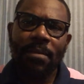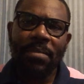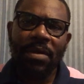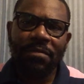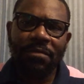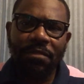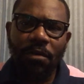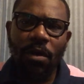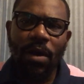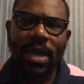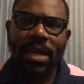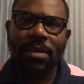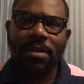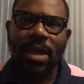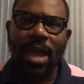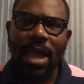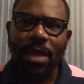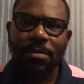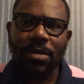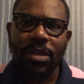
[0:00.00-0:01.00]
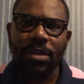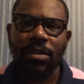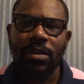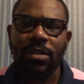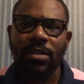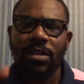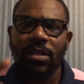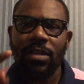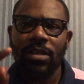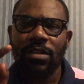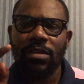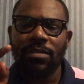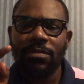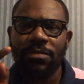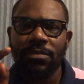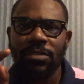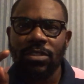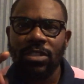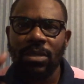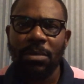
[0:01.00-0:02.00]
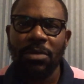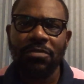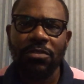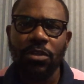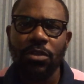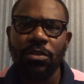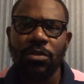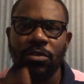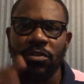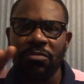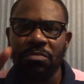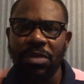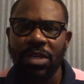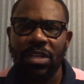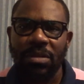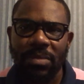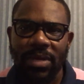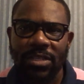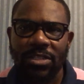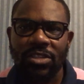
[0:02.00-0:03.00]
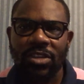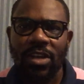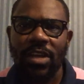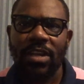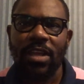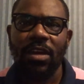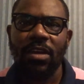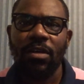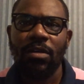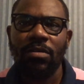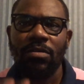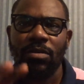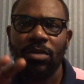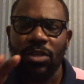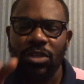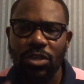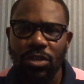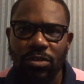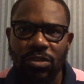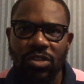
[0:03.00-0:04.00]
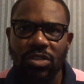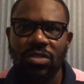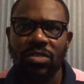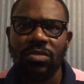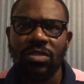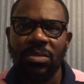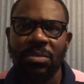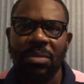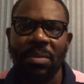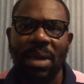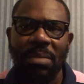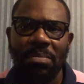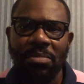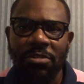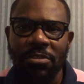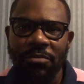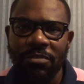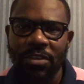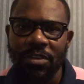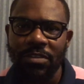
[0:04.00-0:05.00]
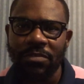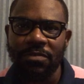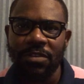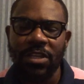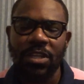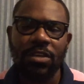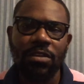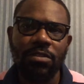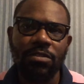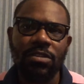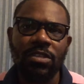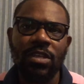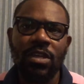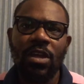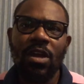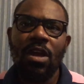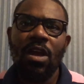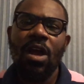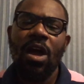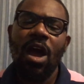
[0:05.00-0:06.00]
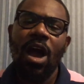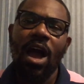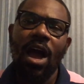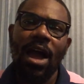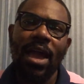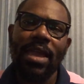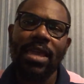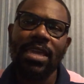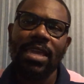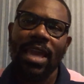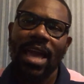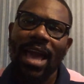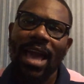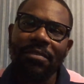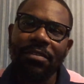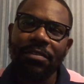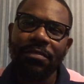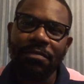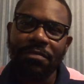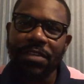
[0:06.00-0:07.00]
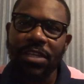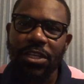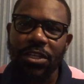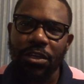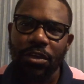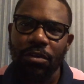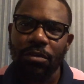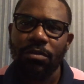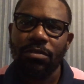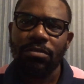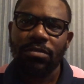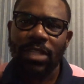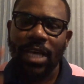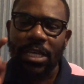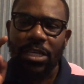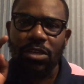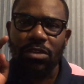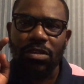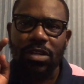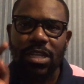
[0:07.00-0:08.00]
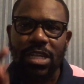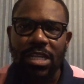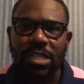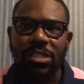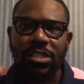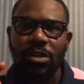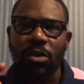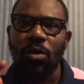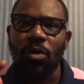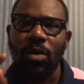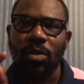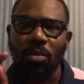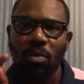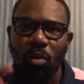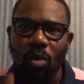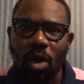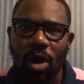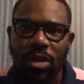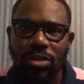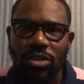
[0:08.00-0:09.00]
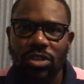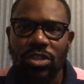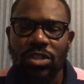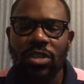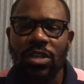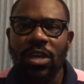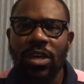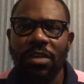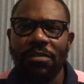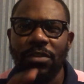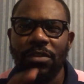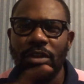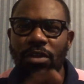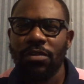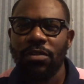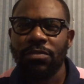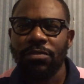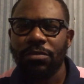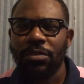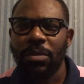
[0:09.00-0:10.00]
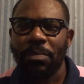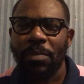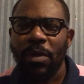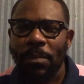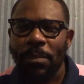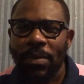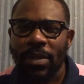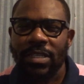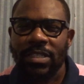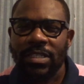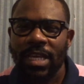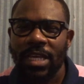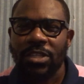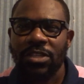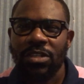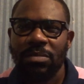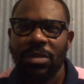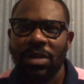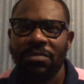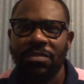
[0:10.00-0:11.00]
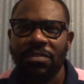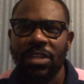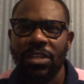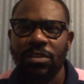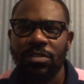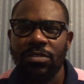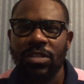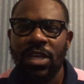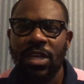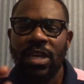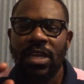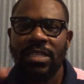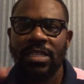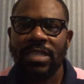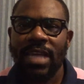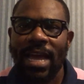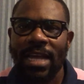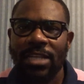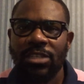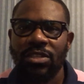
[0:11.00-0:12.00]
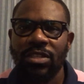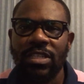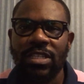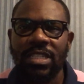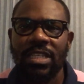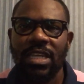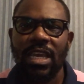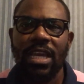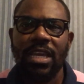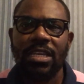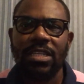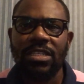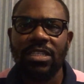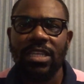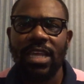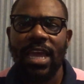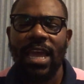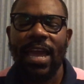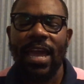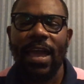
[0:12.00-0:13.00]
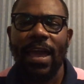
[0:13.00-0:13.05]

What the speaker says: Before I carry on, some of you who have been on my channel or used to some of my previous videos, I have a video that you need to go and watch. If you look through the popular section of my videos, it actually says